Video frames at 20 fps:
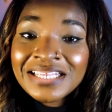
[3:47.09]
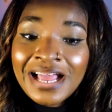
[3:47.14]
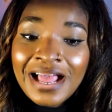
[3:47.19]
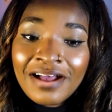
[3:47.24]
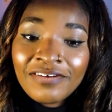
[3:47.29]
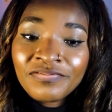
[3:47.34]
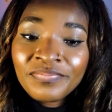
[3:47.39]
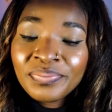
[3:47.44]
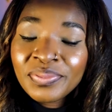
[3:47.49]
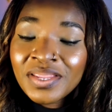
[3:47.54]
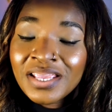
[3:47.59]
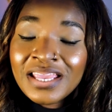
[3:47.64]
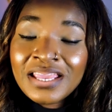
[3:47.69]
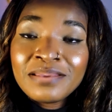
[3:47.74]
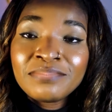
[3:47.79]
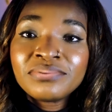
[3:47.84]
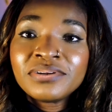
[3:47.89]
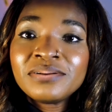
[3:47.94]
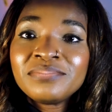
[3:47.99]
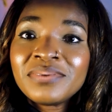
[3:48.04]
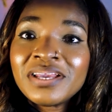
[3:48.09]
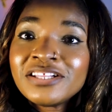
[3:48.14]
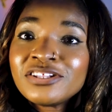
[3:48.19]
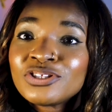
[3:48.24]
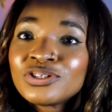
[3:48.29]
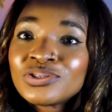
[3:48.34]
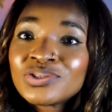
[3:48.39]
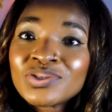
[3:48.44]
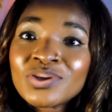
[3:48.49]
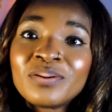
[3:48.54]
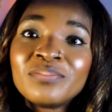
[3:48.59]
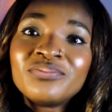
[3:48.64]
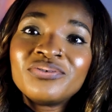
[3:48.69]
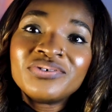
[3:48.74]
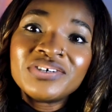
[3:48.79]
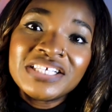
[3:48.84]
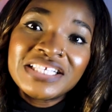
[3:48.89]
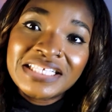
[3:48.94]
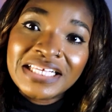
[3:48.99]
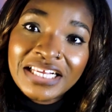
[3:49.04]
have implemented some
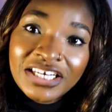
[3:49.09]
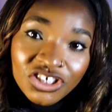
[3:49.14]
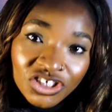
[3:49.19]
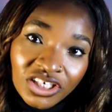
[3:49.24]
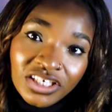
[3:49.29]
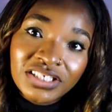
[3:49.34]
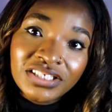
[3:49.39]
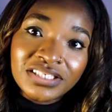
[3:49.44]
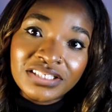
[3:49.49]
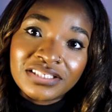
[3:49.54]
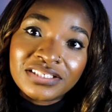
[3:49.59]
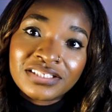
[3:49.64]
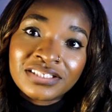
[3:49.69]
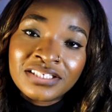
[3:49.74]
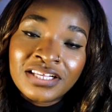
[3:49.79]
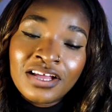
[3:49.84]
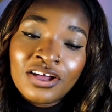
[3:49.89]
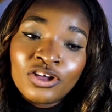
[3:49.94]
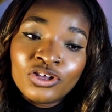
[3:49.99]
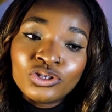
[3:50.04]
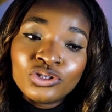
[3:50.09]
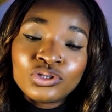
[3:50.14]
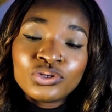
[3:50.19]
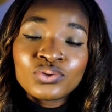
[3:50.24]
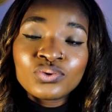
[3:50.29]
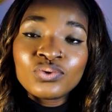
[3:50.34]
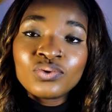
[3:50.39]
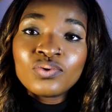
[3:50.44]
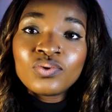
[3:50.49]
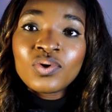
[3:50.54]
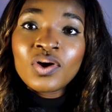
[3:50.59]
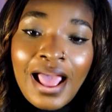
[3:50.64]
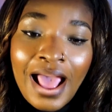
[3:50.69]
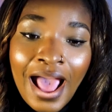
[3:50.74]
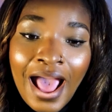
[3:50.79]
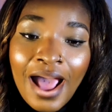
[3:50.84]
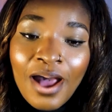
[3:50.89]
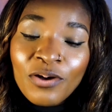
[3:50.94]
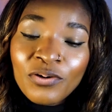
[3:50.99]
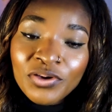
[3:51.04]
recent changes to
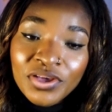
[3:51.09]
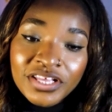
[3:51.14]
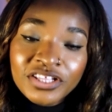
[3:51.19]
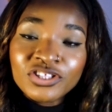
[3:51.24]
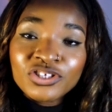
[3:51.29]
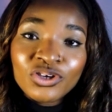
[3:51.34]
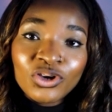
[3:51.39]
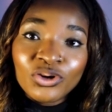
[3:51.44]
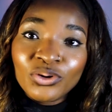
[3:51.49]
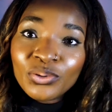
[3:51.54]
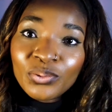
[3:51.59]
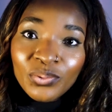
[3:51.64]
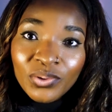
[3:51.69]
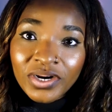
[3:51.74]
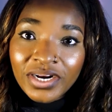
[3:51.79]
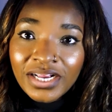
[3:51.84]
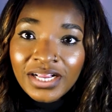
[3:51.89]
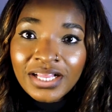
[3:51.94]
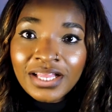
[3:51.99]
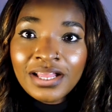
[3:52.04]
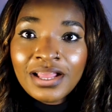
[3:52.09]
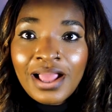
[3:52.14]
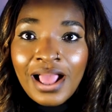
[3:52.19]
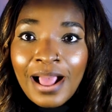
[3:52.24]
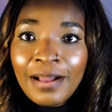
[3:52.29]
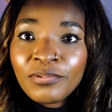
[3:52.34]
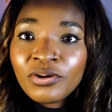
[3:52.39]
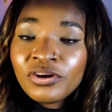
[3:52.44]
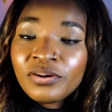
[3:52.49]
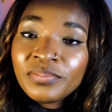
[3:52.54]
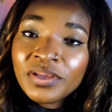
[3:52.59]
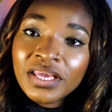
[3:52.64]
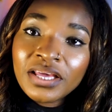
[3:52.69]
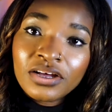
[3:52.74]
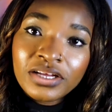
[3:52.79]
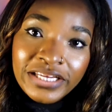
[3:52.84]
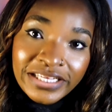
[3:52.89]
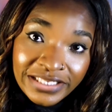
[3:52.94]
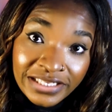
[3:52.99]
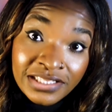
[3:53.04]
how it's going to work. I'm going to make
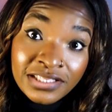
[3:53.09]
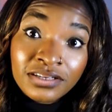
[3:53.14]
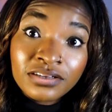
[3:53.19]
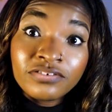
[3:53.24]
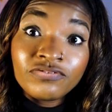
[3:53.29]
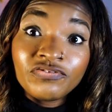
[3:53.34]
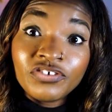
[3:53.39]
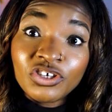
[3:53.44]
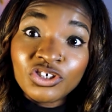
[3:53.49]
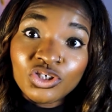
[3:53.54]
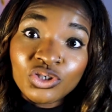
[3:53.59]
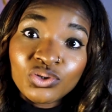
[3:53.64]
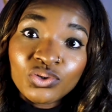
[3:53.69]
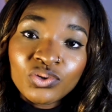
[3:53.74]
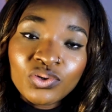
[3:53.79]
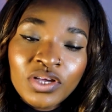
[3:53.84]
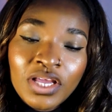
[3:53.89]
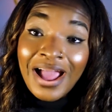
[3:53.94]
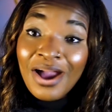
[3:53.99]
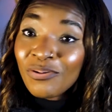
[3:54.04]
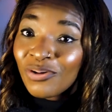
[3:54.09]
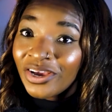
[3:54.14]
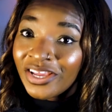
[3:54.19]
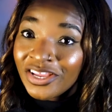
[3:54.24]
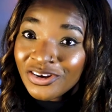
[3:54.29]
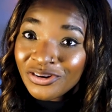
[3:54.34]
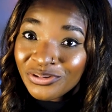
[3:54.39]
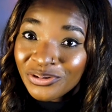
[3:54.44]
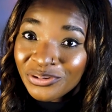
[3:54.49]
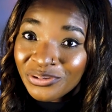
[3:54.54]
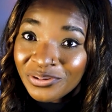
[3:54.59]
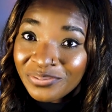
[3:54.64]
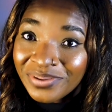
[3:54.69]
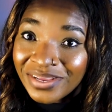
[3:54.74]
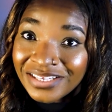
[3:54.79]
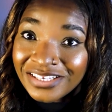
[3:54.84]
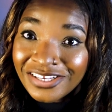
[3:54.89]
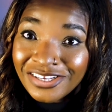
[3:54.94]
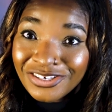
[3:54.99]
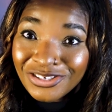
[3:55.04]
a detailed video. I work in the
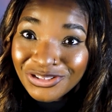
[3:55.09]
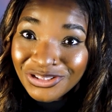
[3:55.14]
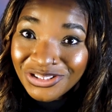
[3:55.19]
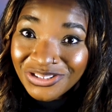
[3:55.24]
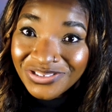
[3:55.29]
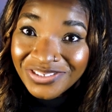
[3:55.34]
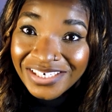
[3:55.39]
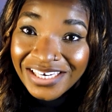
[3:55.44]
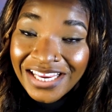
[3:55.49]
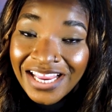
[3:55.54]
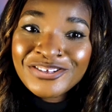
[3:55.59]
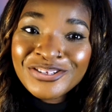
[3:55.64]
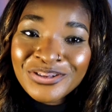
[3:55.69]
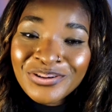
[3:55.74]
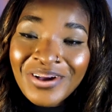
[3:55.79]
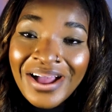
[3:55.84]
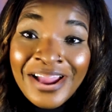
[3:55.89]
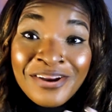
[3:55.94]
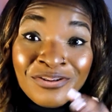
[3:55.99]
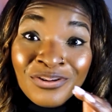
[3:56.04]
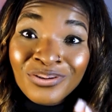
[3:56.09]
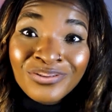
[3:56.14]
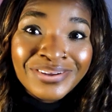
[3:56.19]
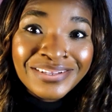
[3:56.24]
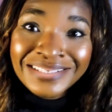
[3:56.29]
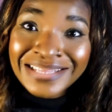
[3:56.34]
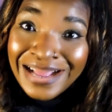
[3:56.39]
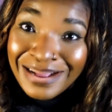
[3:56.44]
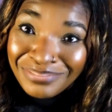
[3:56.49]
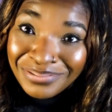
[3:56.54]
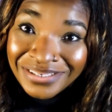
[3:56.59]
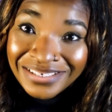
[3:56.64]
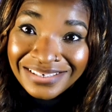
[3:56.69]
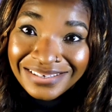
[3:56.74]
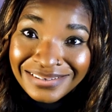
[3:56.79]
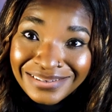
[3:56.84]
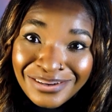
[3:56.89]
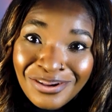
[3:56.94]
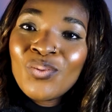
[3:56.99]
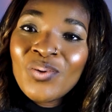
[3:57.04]
recruitment industry, so I know what's
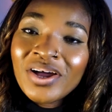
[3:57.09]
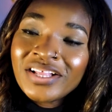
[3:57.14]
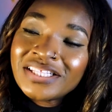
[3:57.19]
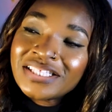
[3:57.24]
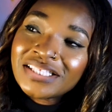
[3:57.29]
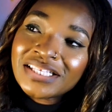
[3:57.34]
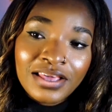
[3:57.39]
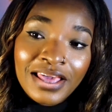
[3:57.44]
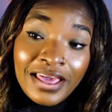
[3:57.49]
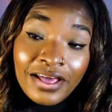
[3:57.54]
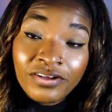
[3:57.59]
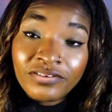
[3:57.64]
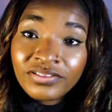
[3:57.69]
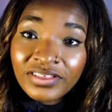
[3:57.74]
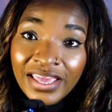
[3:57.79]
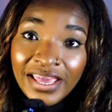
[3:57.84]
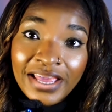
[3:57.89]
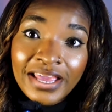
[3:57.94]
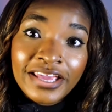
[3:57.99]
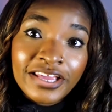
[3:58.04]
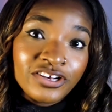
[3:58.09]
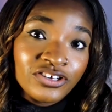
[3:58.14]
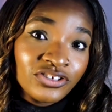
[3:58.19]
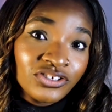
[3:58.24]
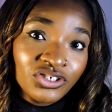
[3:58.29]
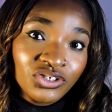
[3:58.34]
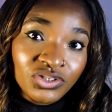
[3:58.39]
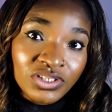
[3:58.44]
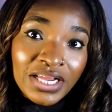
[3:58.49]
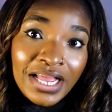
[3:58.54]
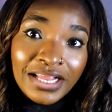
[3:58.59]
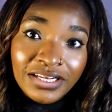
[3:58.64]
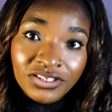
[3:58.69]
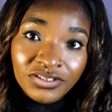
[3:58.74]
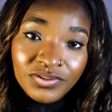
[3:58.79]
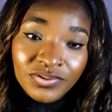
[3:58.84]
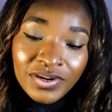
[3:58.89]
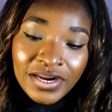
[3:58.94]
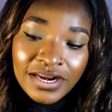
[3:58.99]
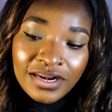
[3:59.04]
happening. What healthcare industry are
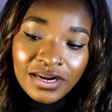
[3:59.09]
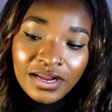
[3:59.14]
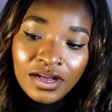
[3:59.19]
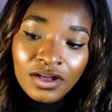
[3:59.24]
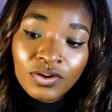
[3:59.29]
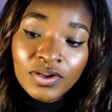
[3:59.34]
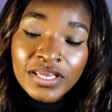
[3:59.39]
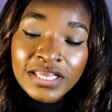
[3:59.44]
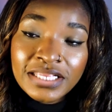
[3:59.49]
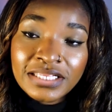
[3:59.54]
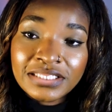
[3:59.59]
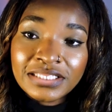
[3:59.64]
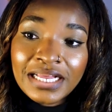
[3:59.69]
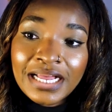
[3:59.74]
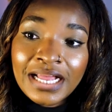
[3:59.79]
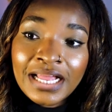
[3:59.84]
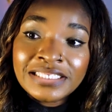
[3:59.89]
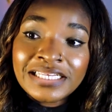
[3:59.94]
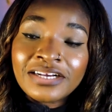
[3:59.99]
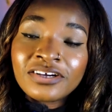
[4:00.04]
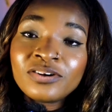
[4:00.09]
doing right now is that they're